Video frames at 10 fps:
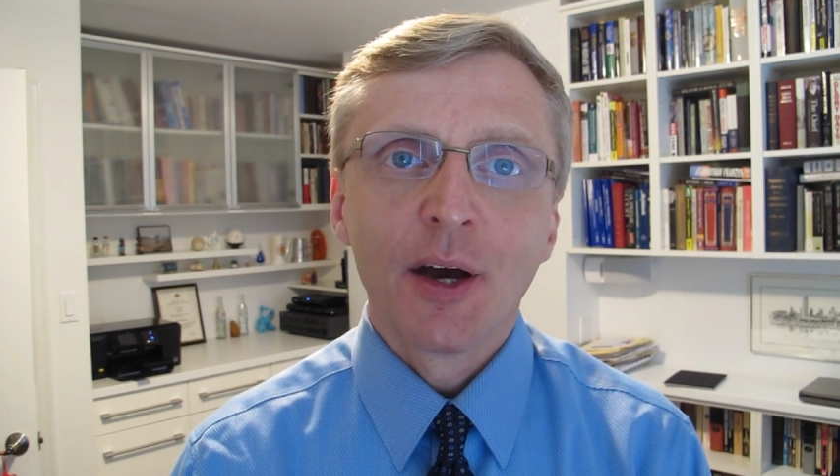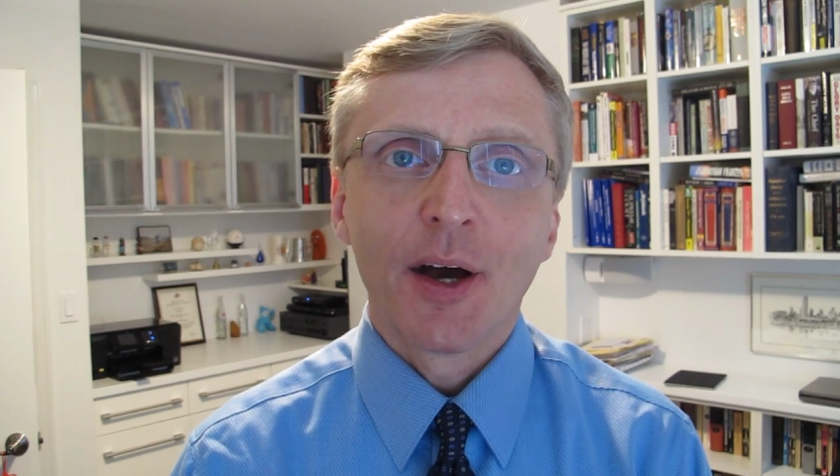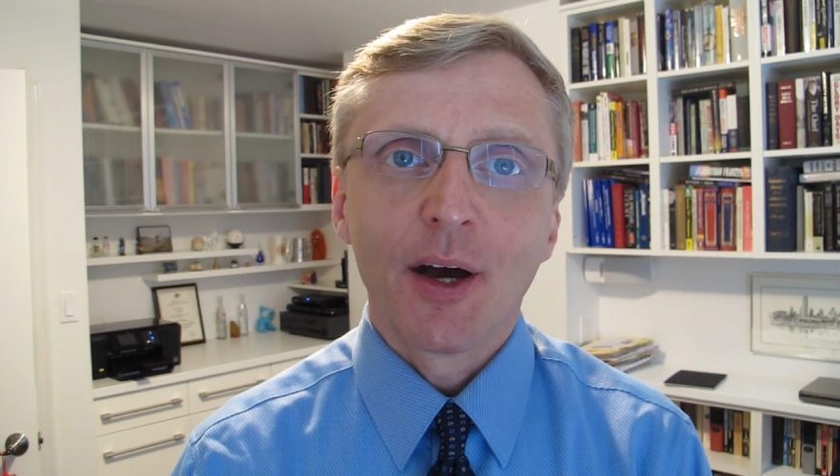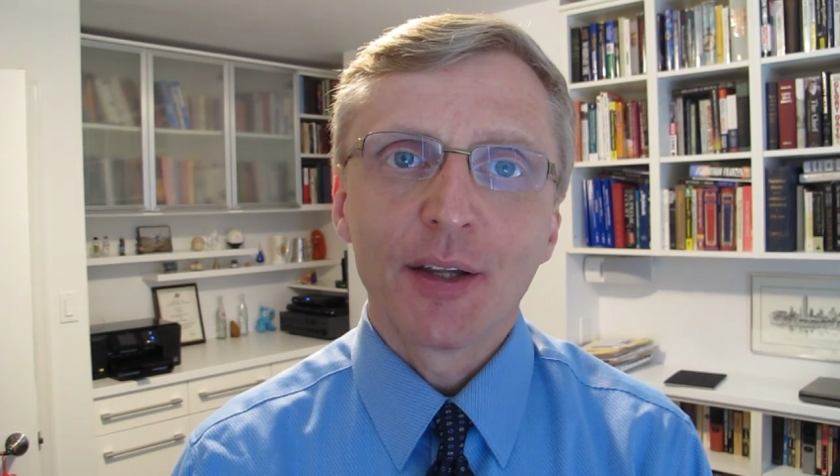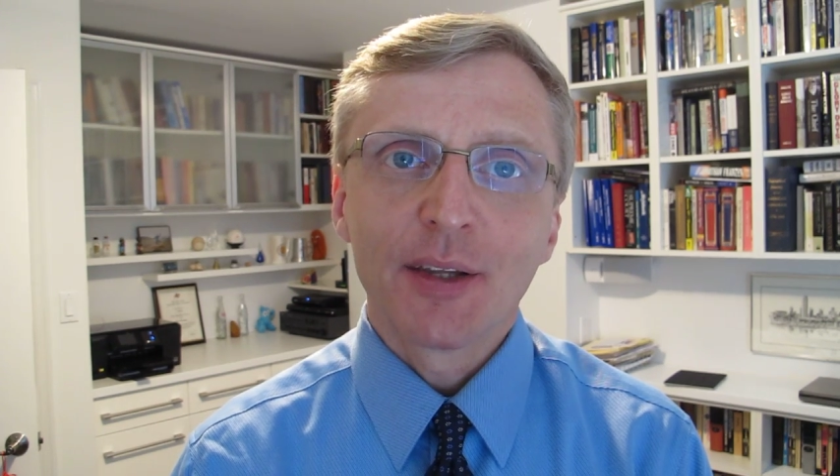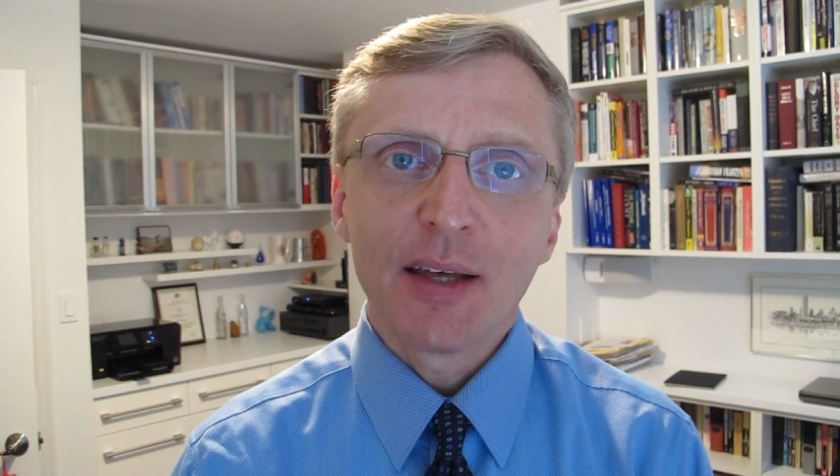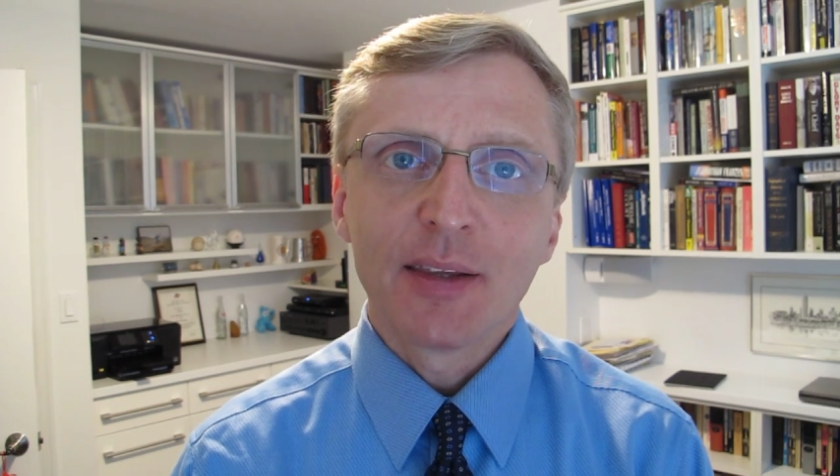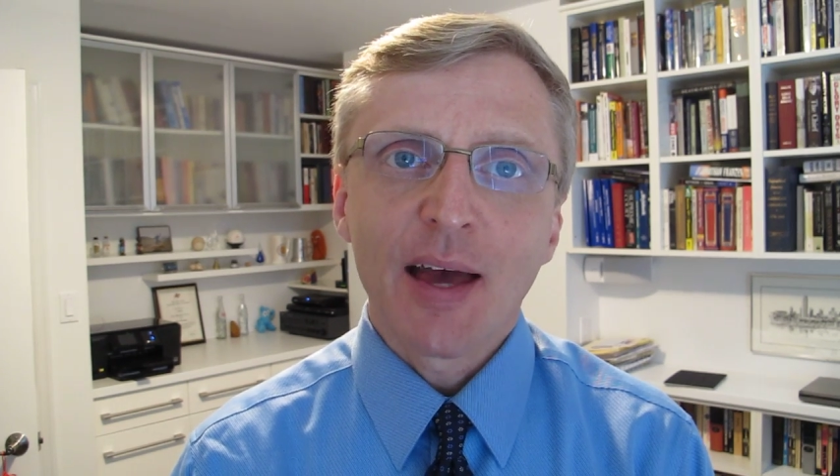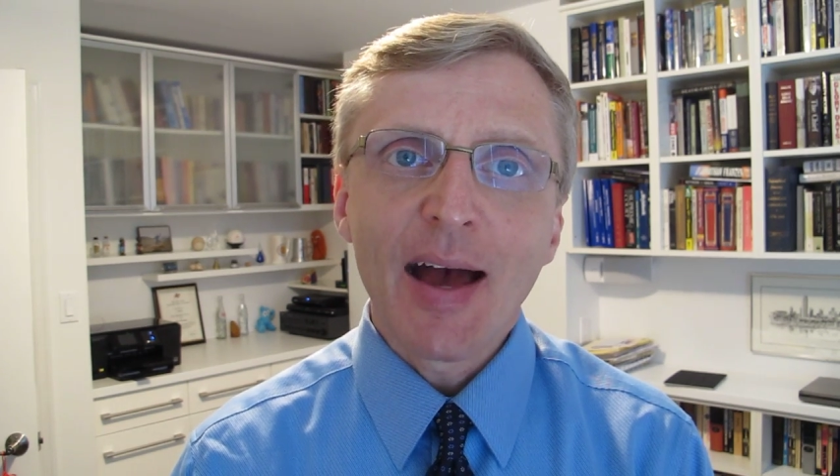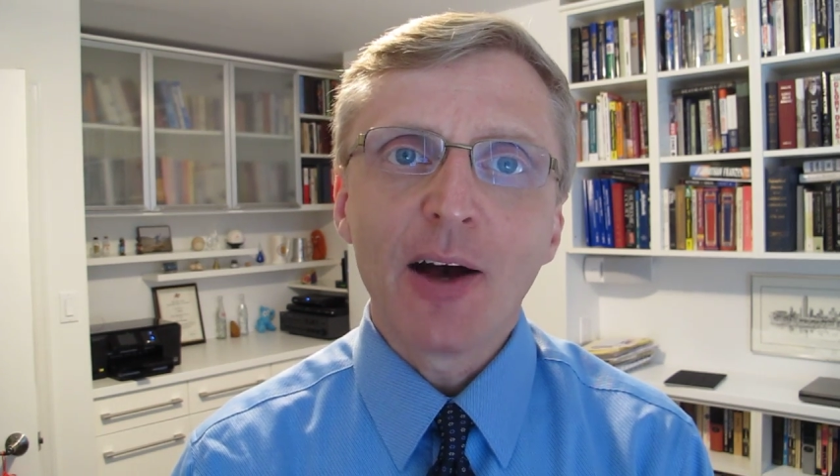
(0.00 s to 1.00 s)

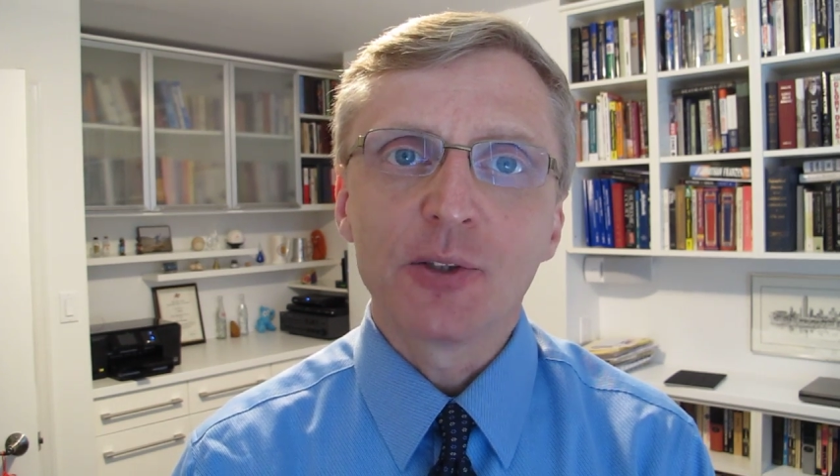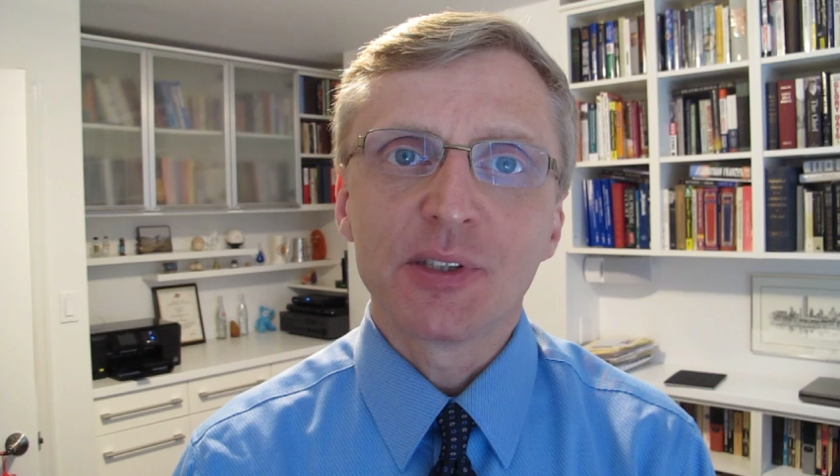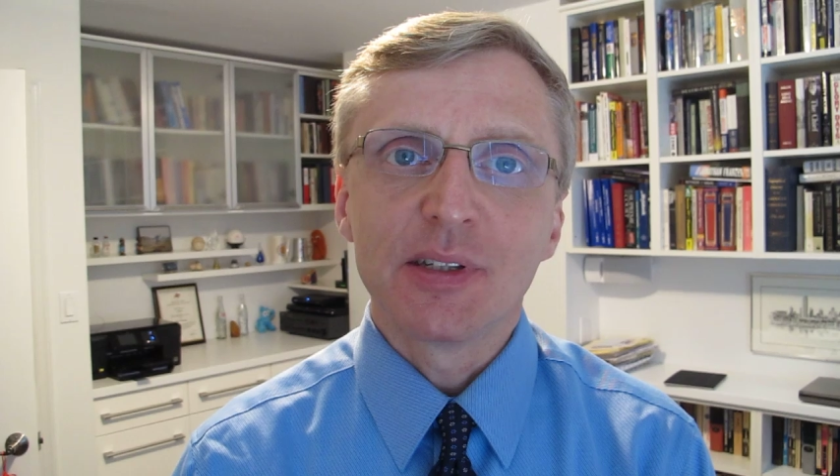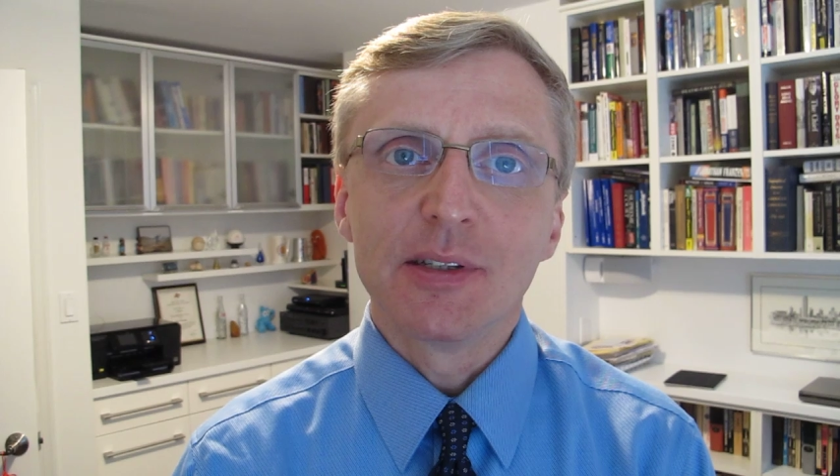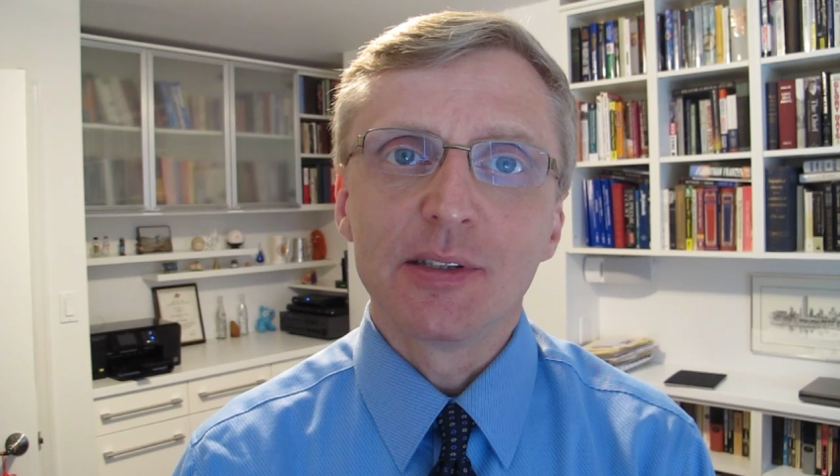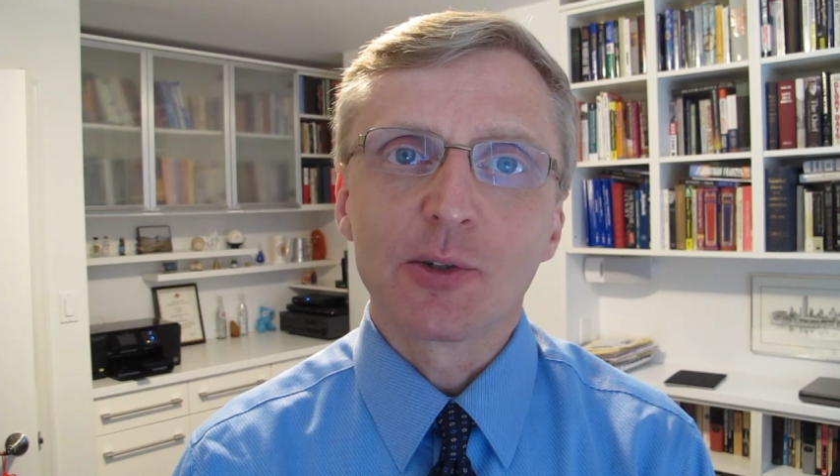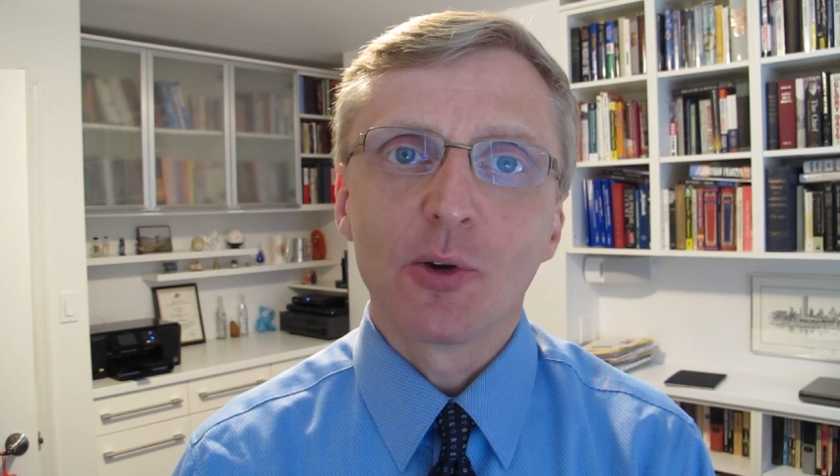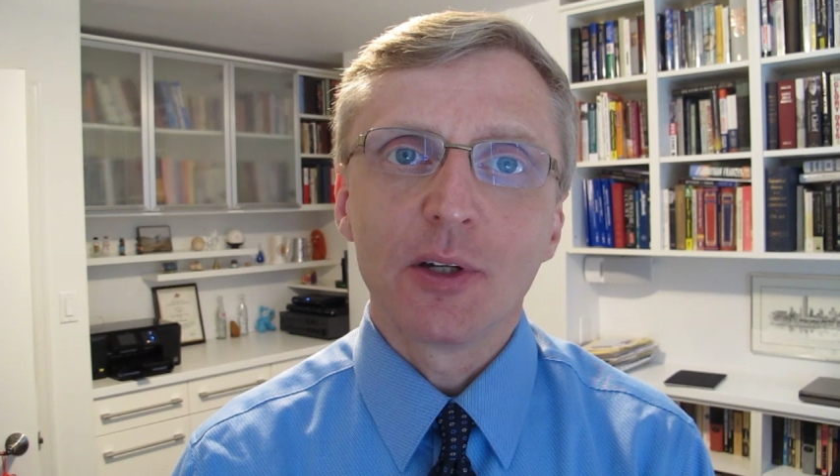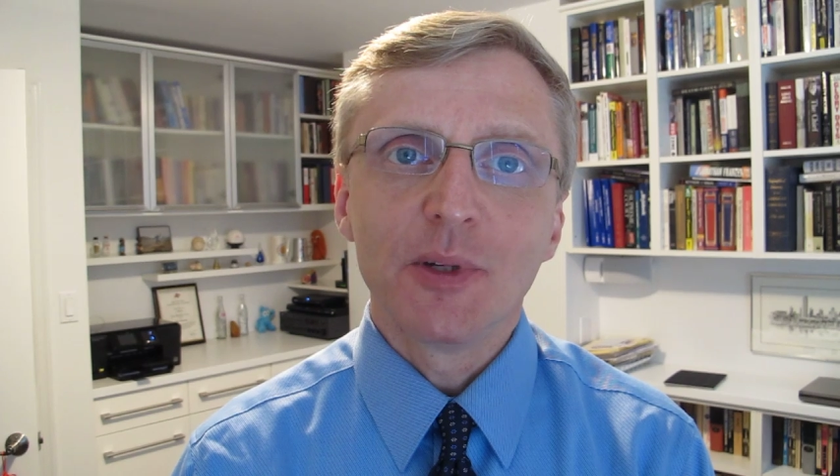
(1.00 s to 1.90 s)
The House is going